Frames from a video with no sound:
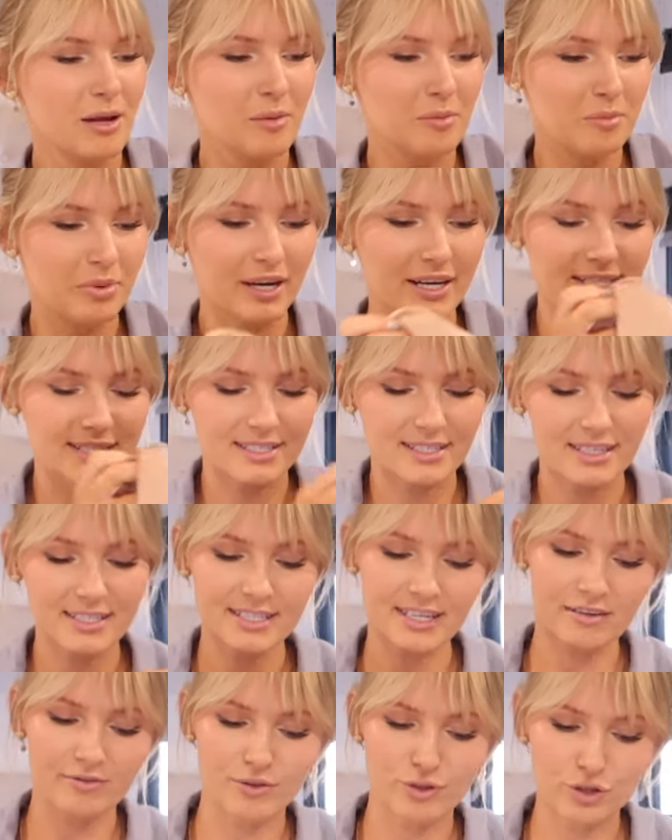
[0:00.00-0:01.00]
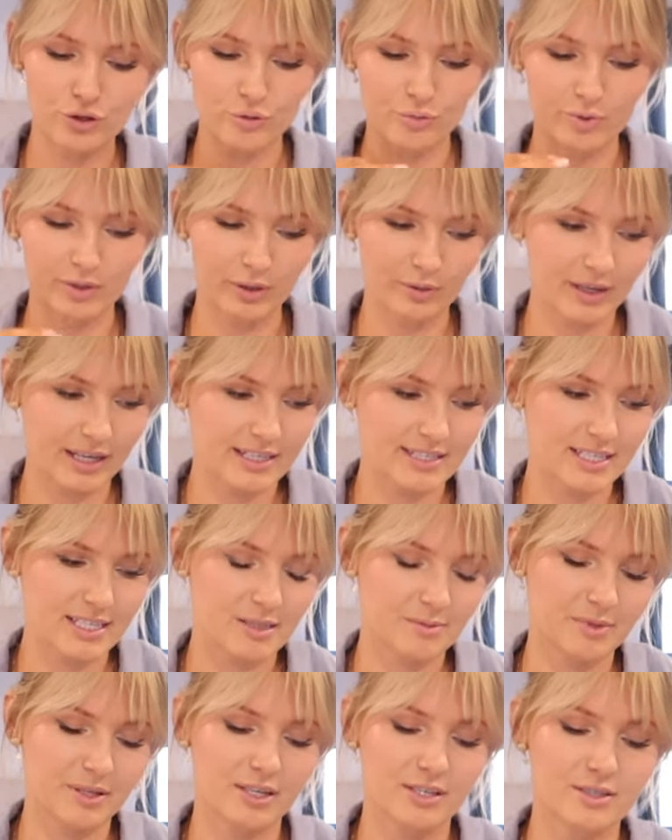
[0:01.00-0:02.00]
But it's nice to have two
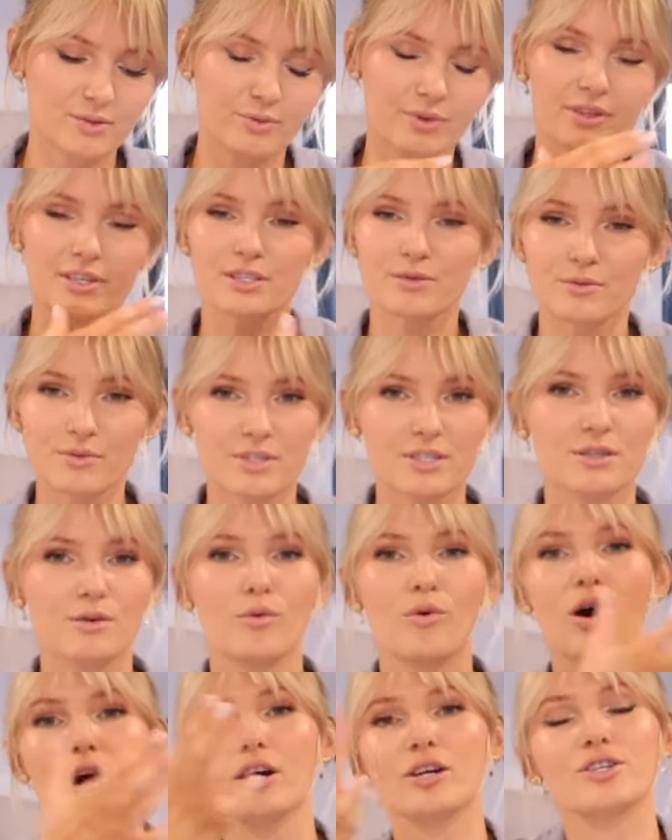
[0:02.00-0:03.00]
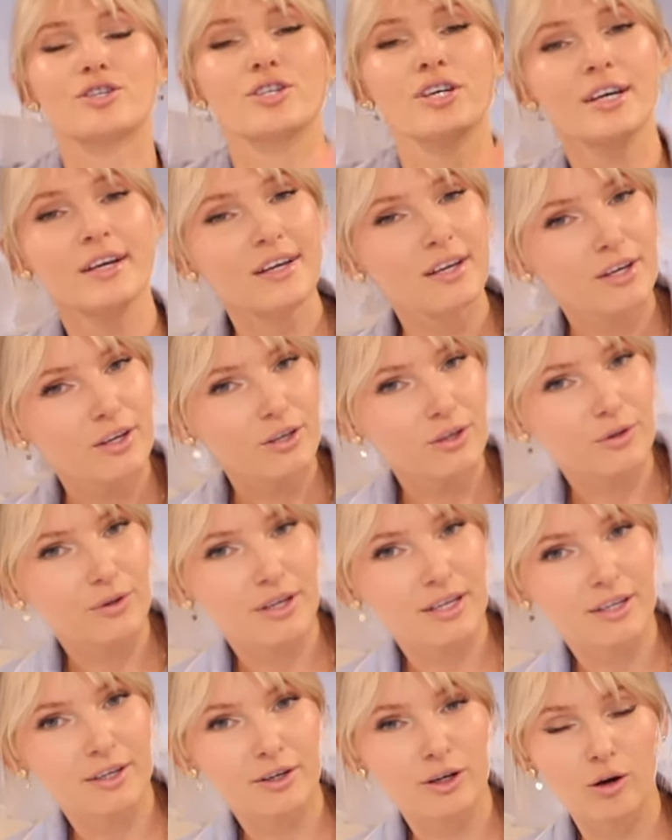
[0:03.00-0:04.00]
pillowcases, because when this one's in the wash, you
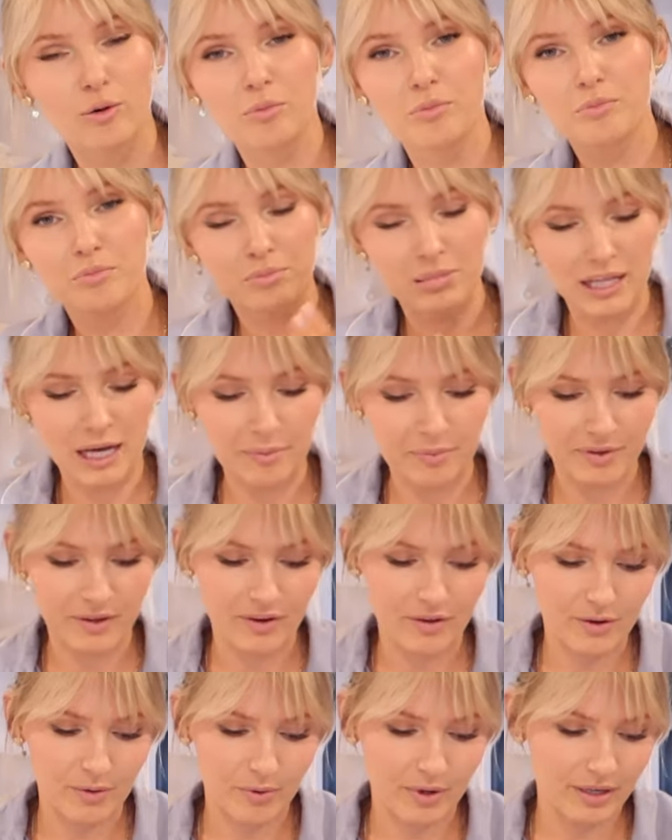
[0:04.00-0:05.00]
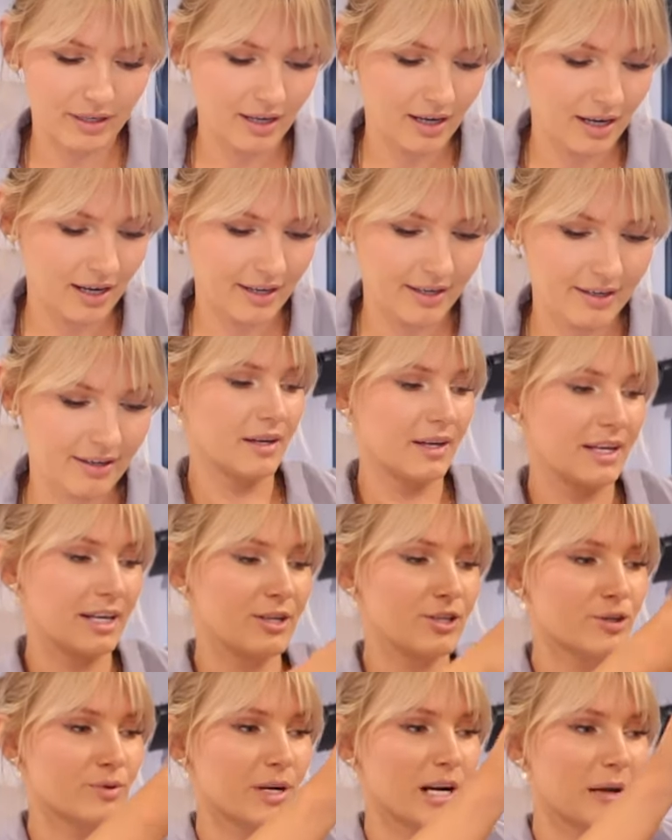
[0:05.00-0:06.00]
can, you know, plop the other one on. And I
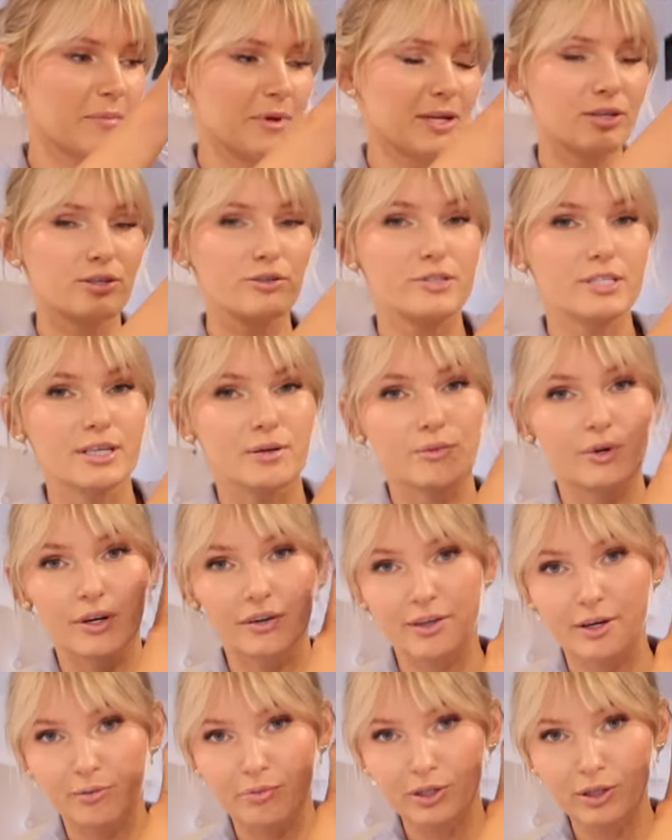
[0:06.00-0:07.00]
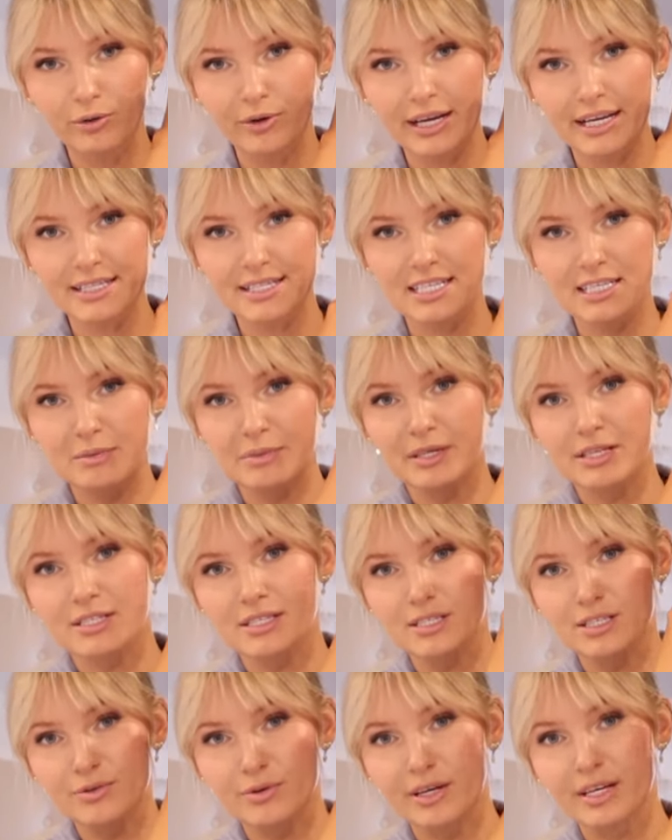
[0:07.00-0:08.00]
do recommend using one of their pillowcases because
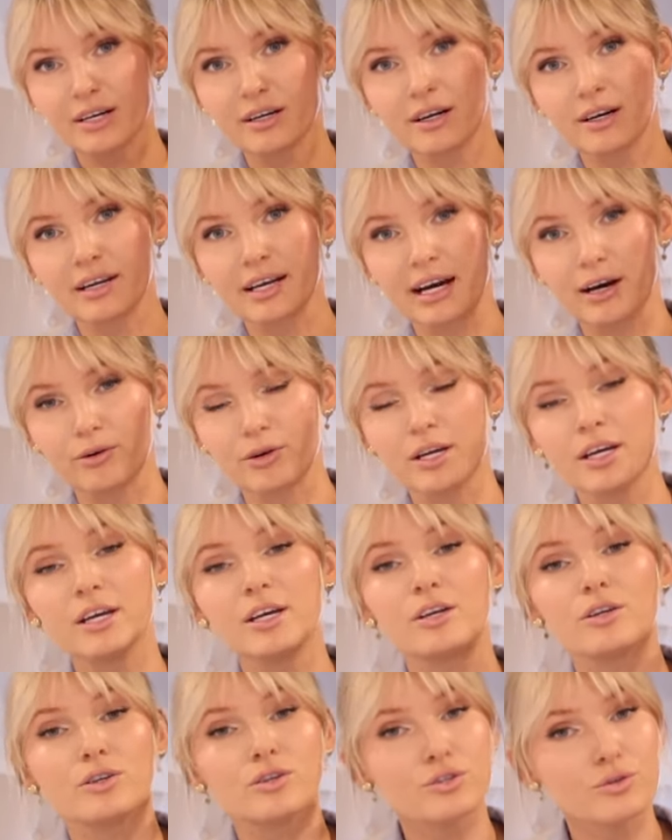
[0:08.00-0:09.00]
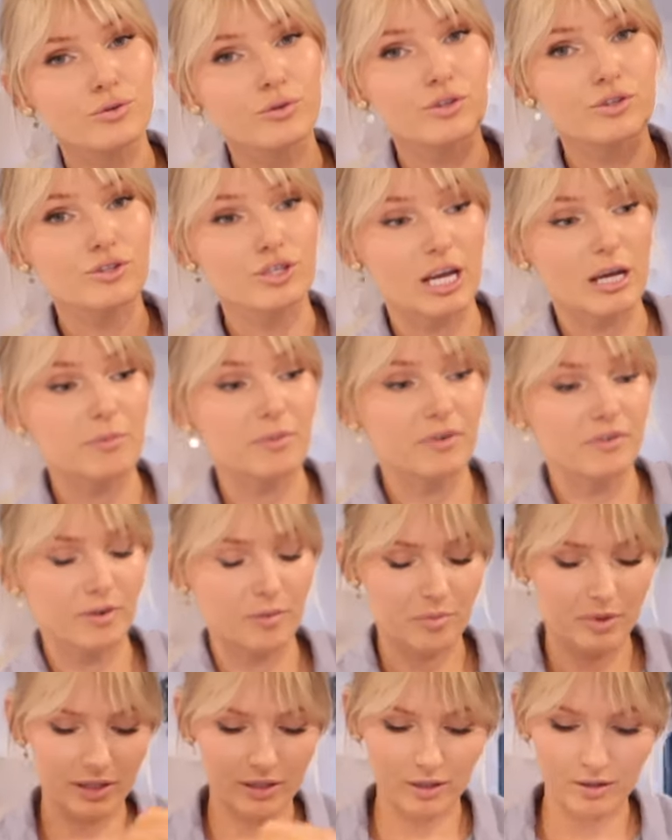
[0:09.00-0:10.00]
it's already cut out to the shape of the
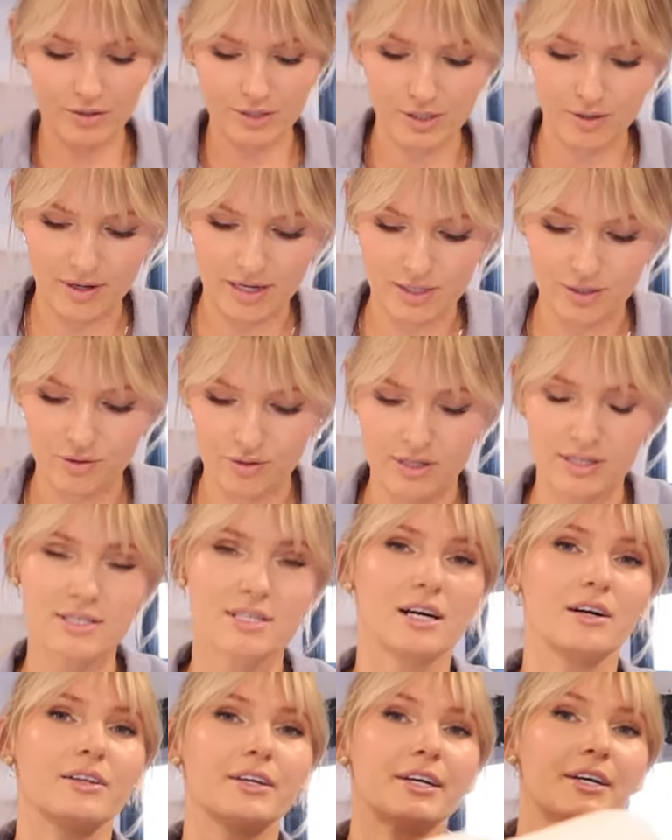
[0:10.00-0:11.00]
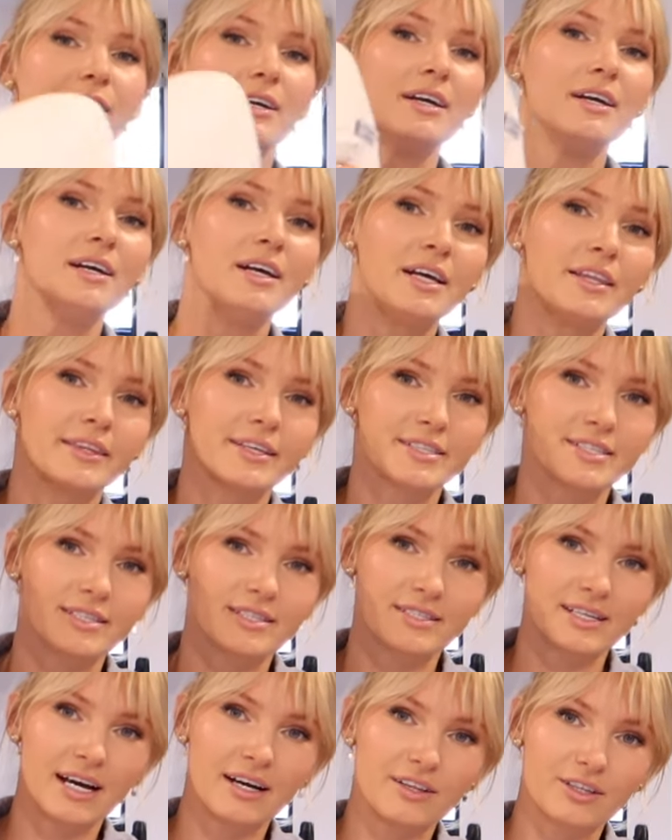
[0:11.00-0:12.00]
pillow. So as you can tell here, this is
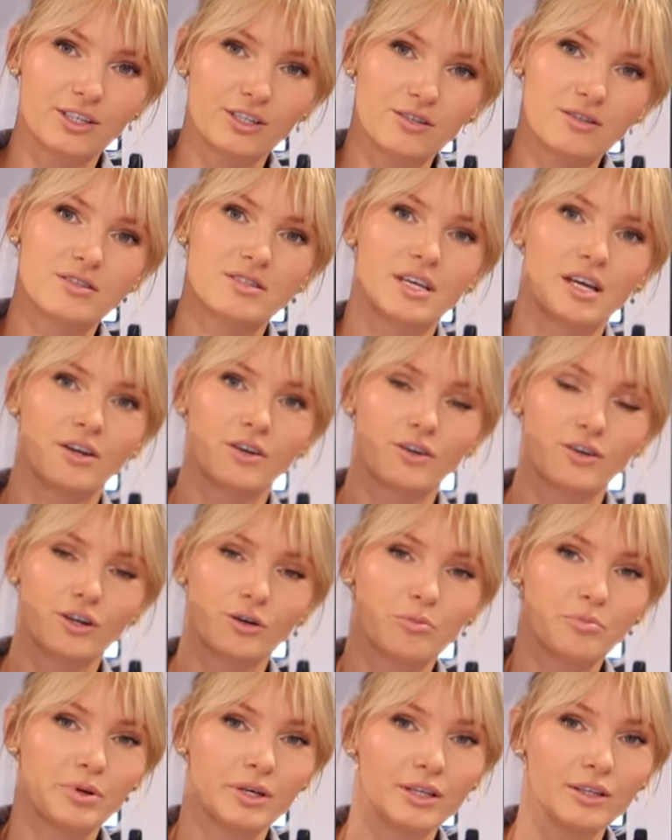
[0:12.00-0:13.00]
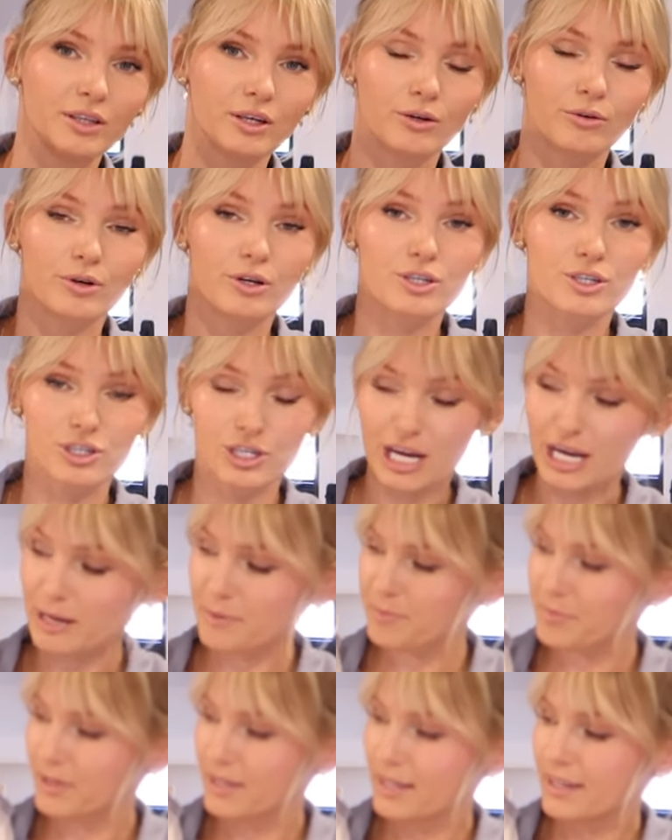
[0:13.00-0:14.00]
not like your standard pillow
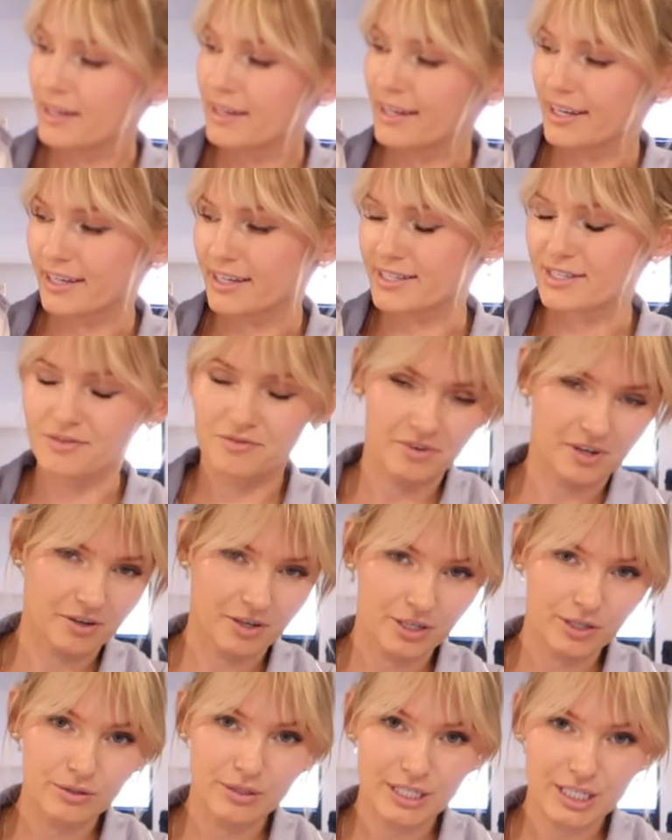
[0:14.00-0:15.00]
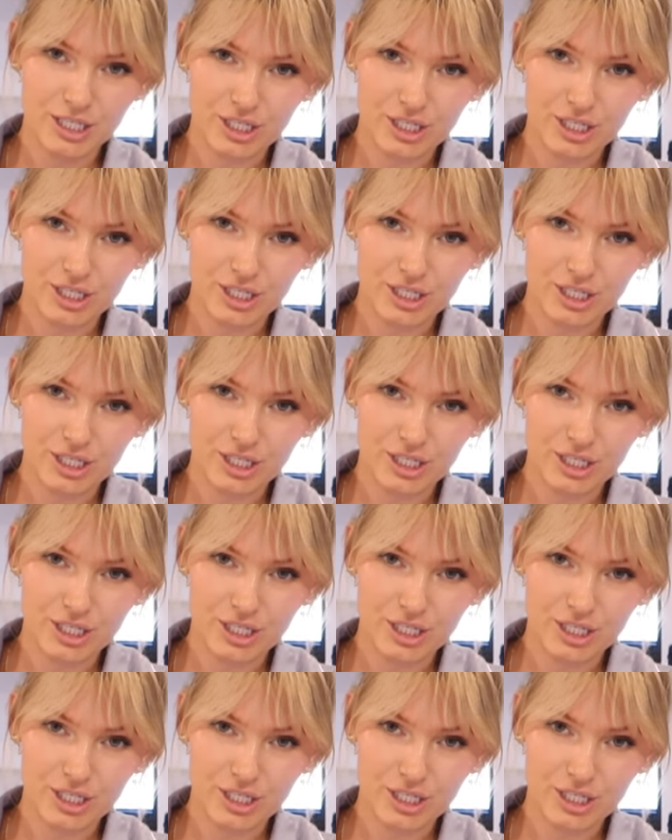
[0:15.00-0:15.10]
shape. It is a very unique